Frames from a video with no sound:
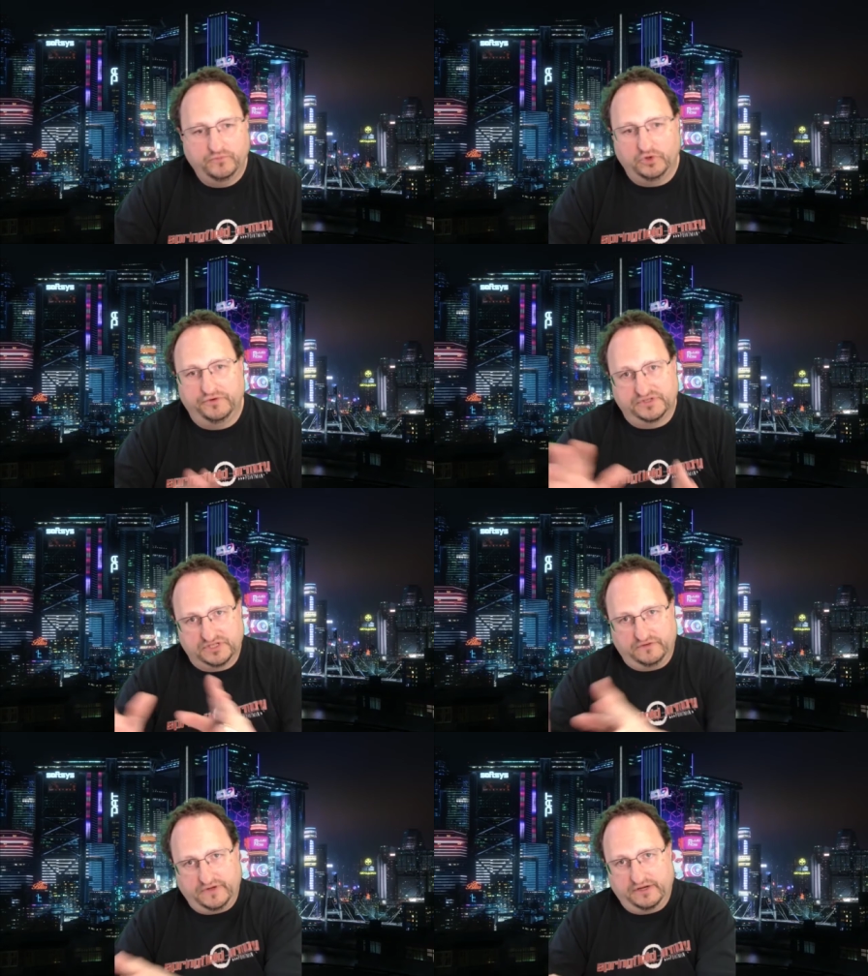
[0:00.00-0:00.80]
Move
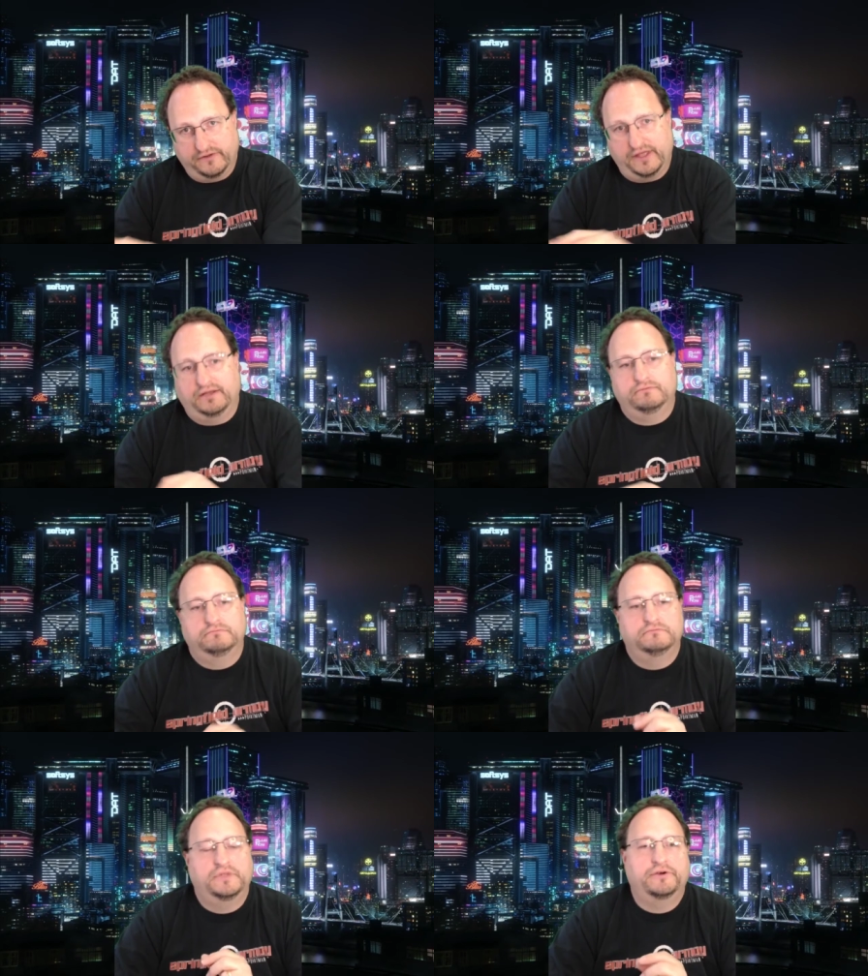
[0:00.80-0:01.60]
yourself out of that
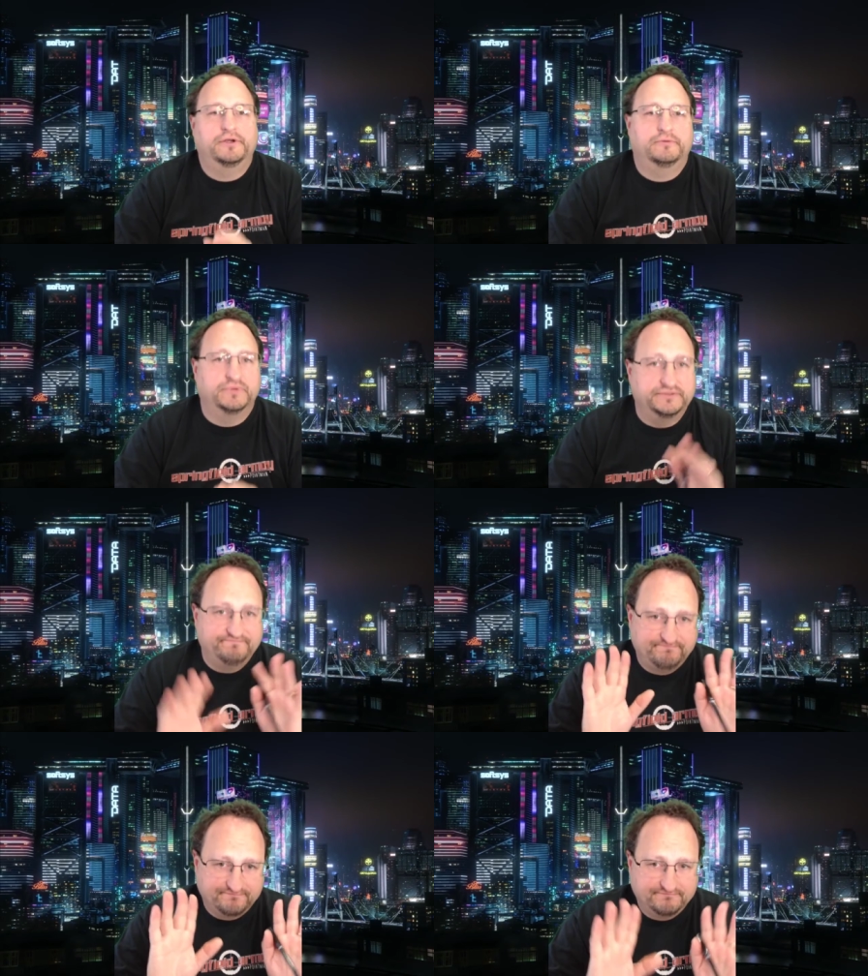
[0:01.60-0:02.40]
area.
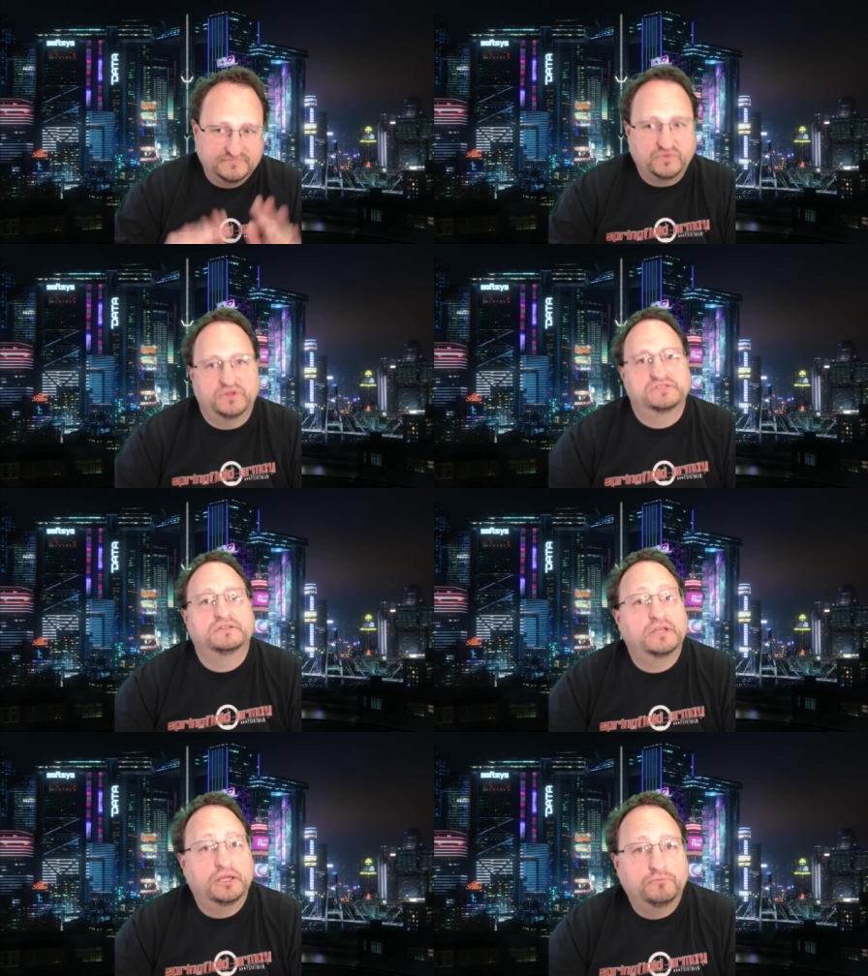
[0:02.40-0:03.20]
But
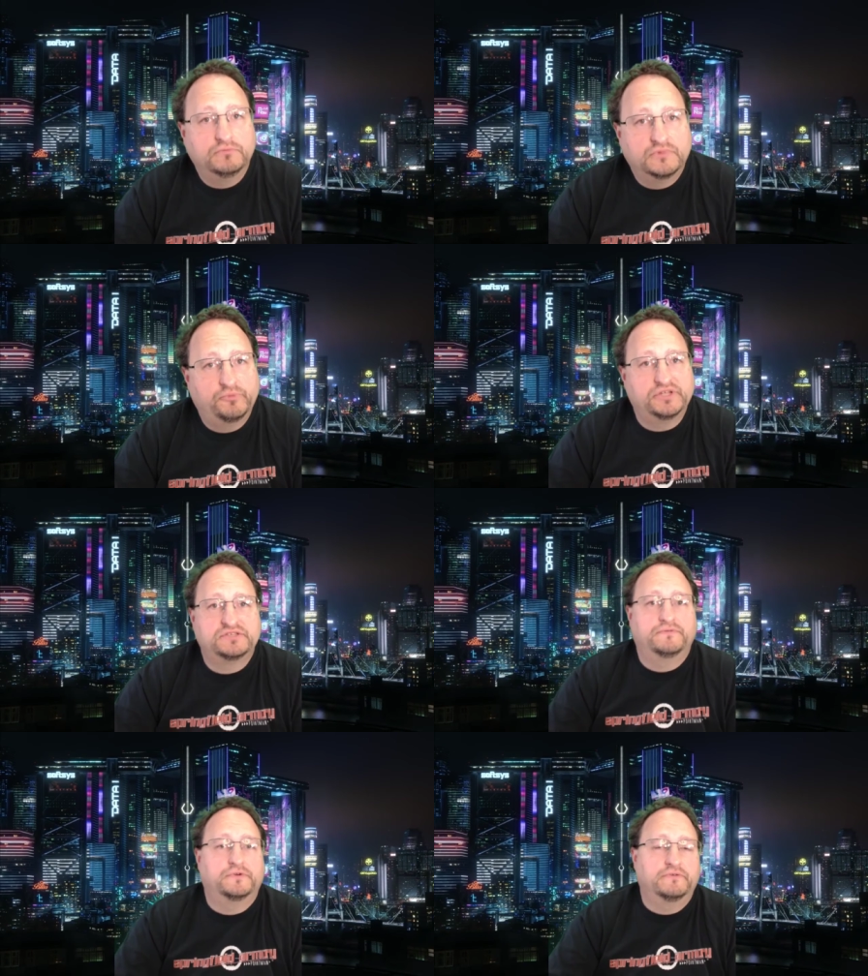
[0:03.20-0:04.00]
depends on the game,
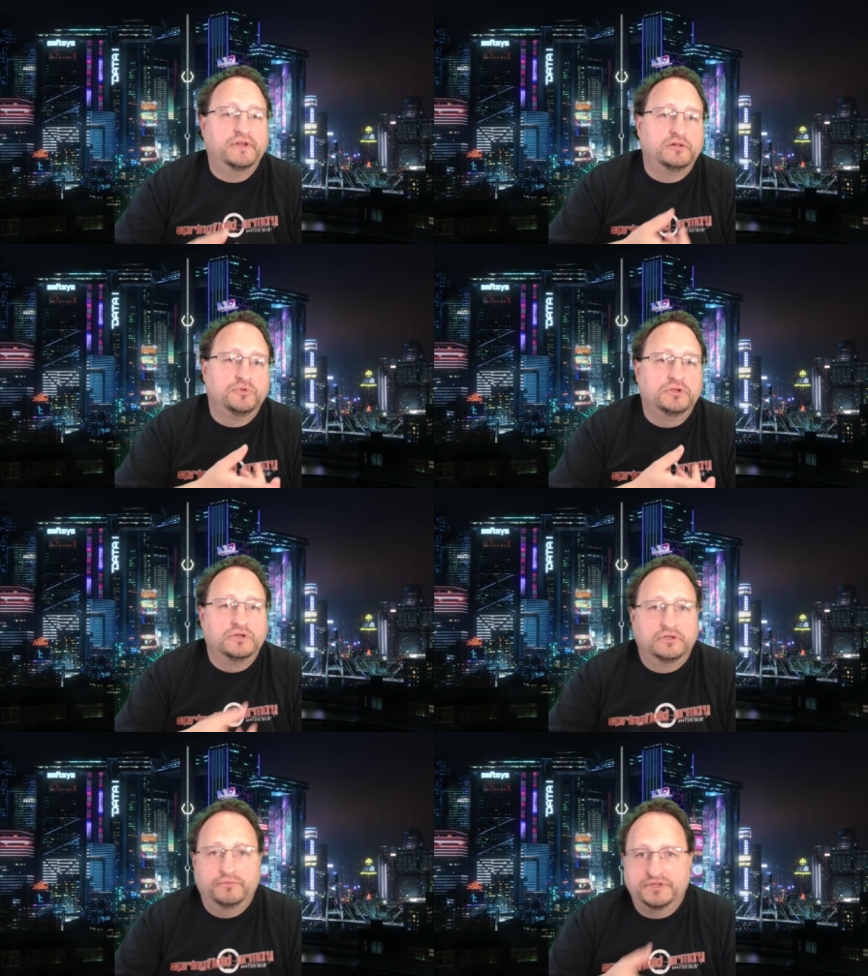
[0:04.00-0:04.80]
depends if they're
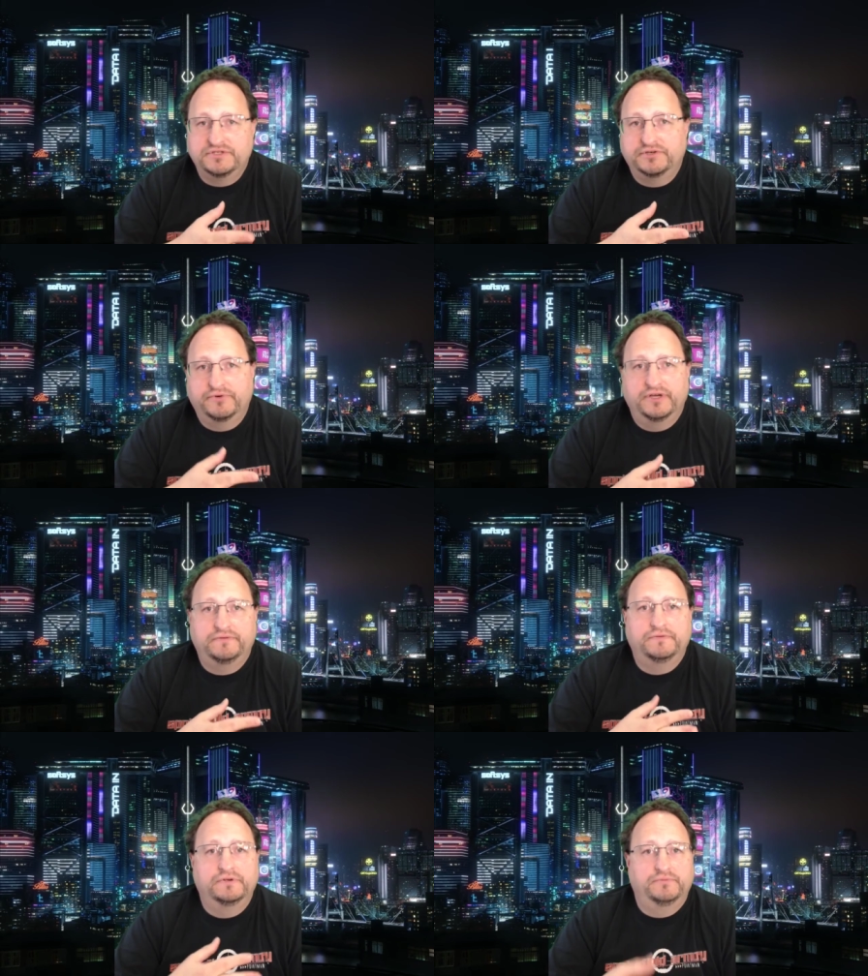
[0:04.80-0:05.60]
available, depends on your
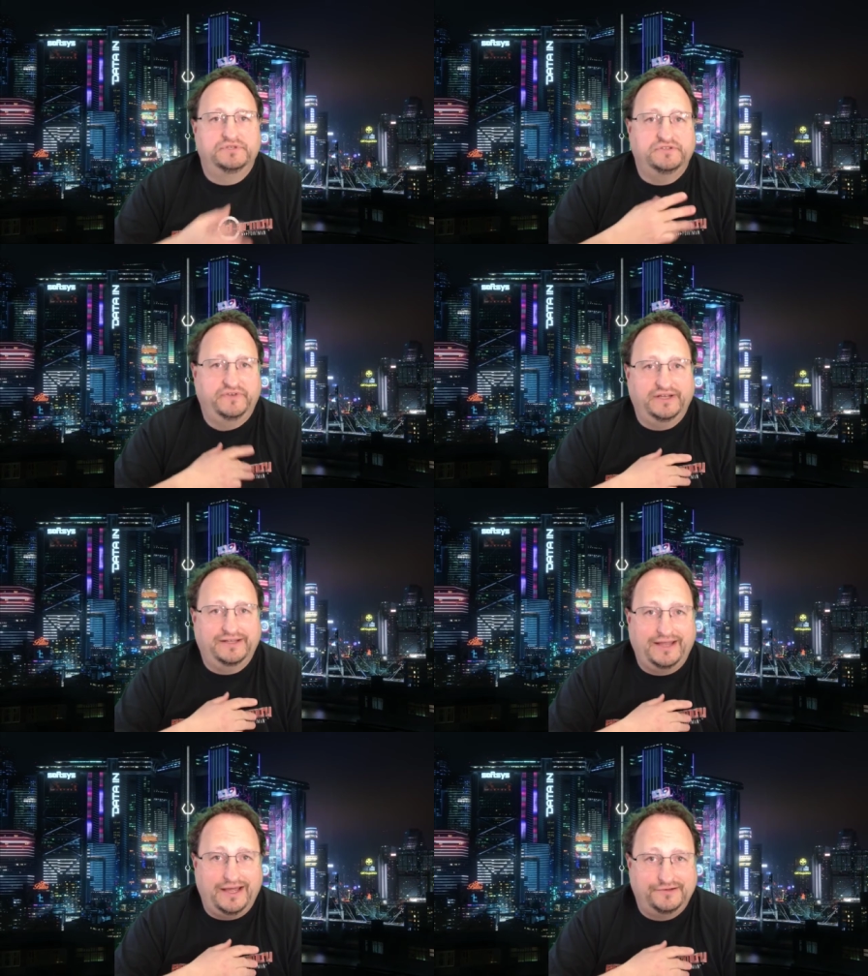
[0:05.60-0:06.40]
ref, depends if you
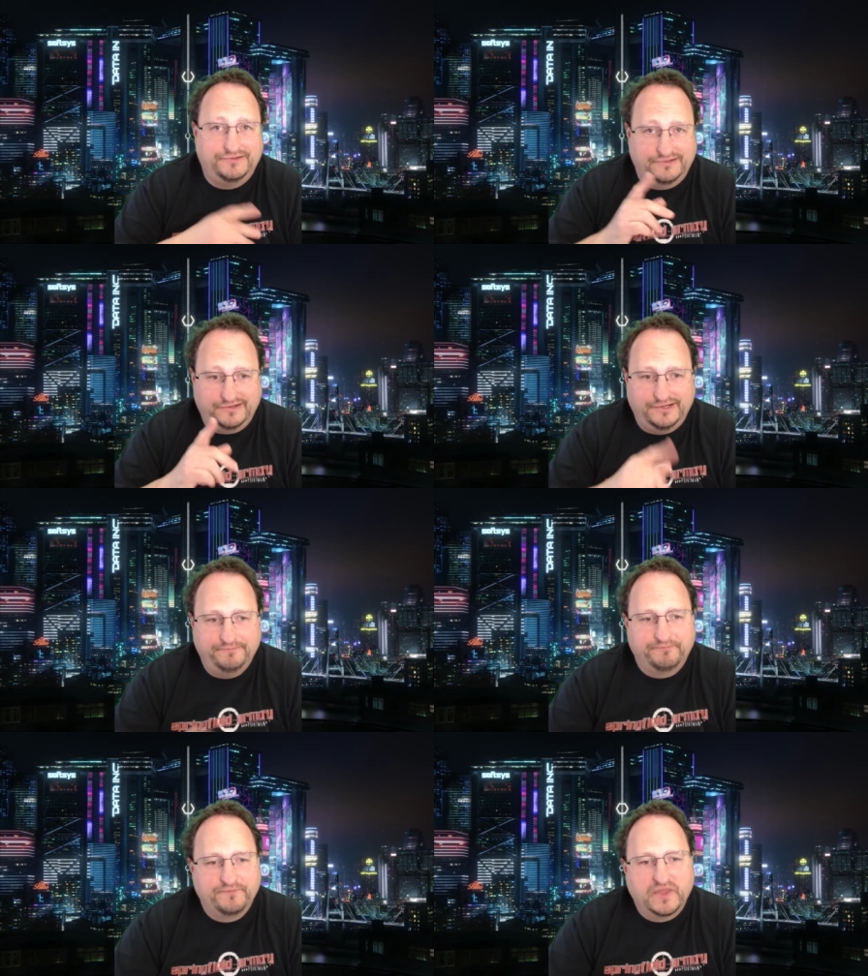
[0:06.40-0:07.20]
got the cash. All
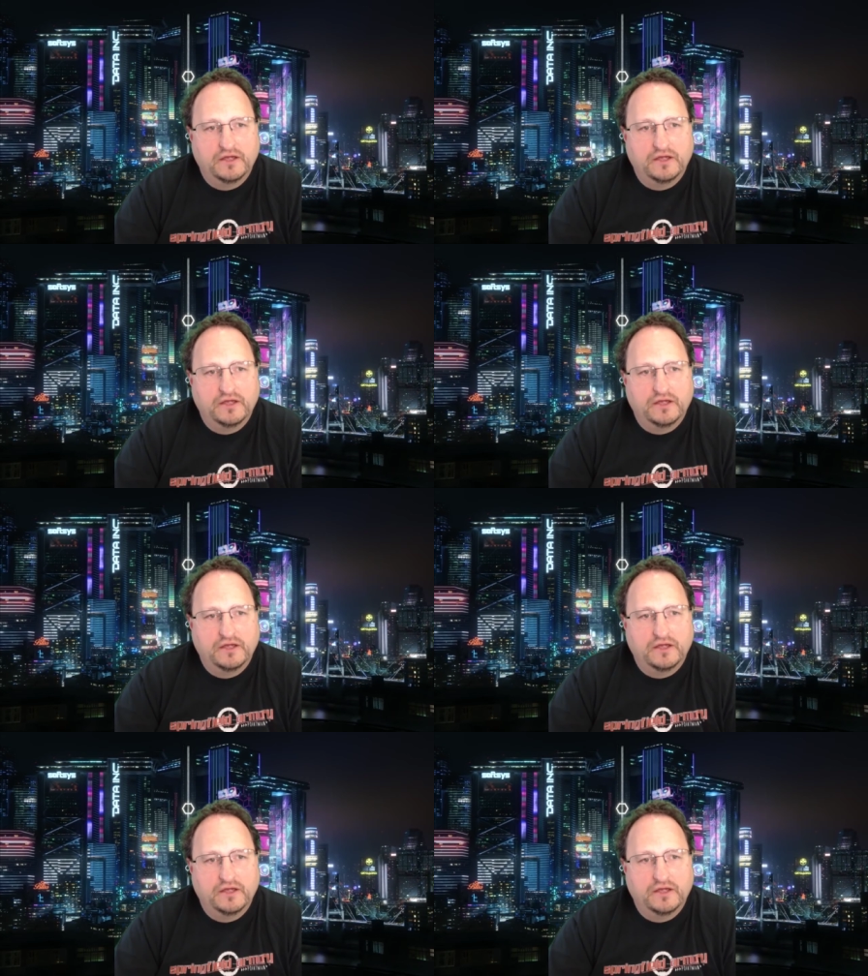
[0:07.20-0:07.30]
right.